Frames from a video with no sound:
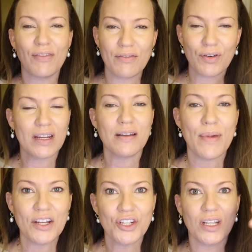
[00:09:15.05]
if I forget to
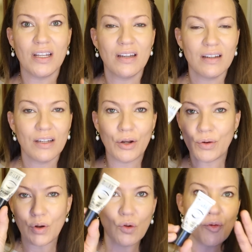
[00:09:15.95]
mention, you know,
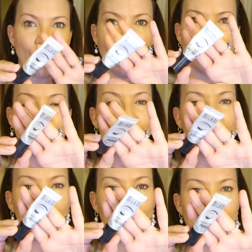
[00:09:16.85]
and hold the product
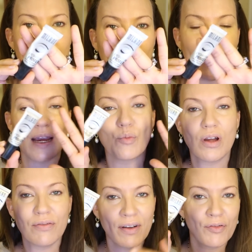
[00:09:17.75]
really close to the
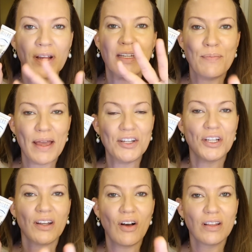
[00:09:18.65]
camera, if I forget to
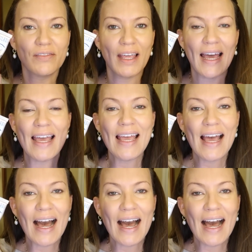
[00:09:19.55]
mention all of that,